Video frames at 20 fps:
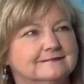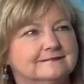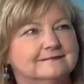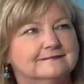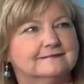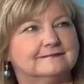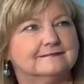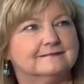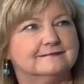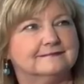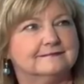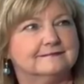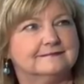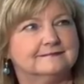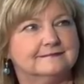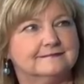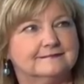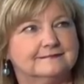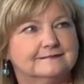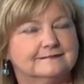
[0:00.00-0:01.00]

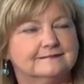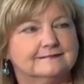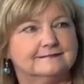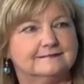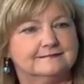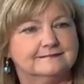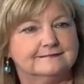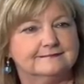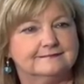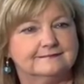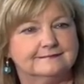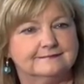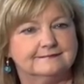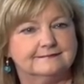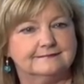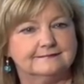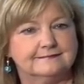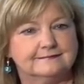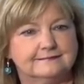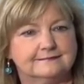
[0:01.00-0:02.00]

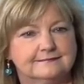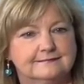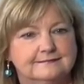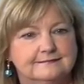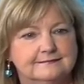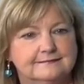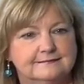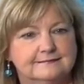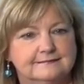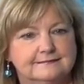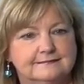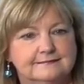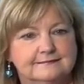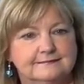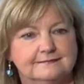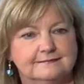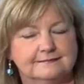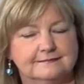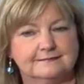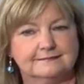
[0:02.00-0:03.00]

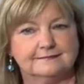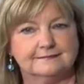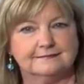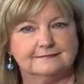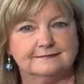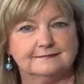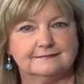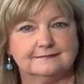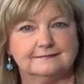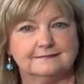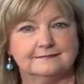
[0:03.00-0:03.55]
No words are spoken by the person on screen.